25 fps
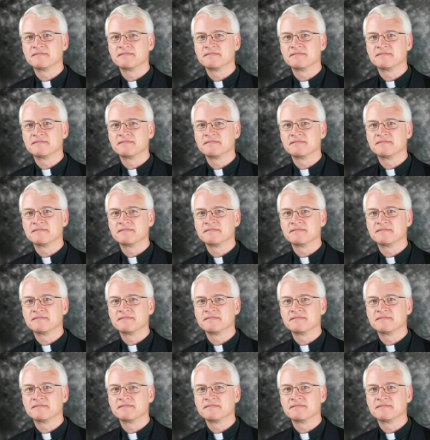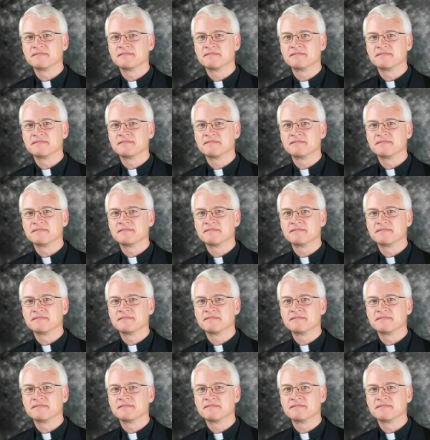
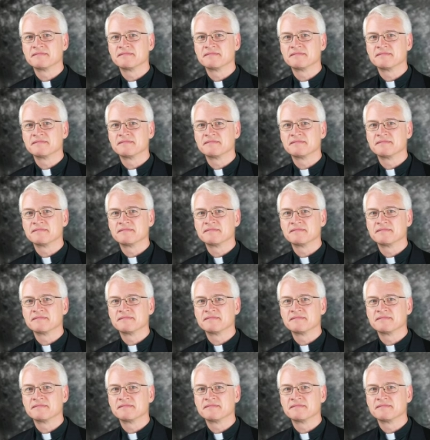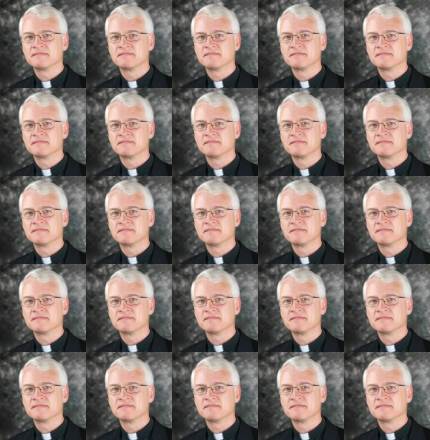
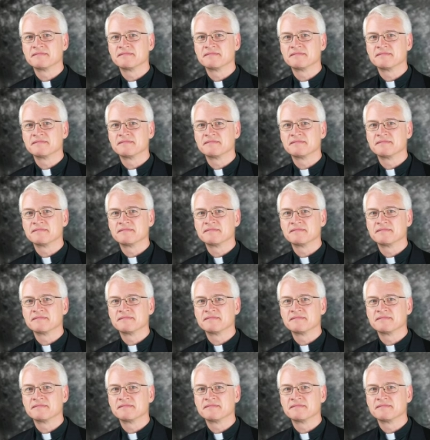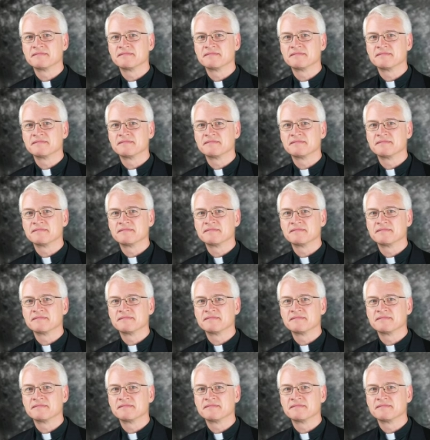(no lip movement)